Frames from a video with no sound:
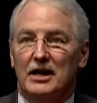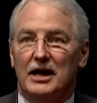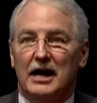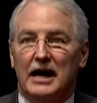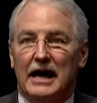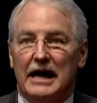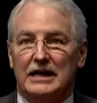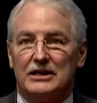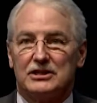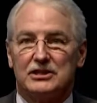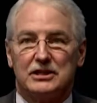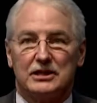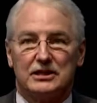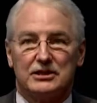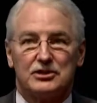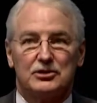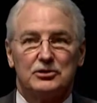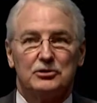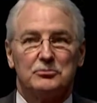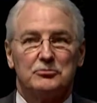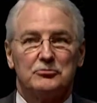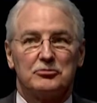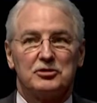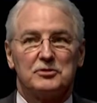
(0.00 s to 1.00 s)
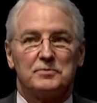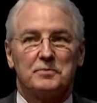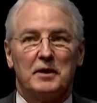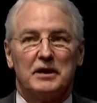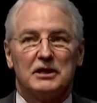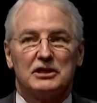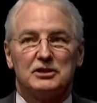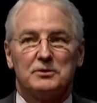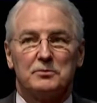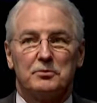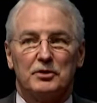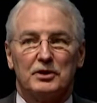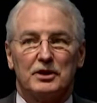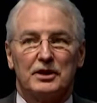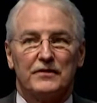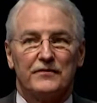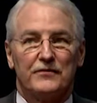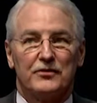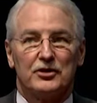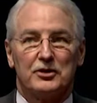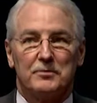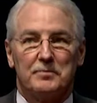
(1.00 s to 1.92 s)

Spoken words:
has assumed responsibility for the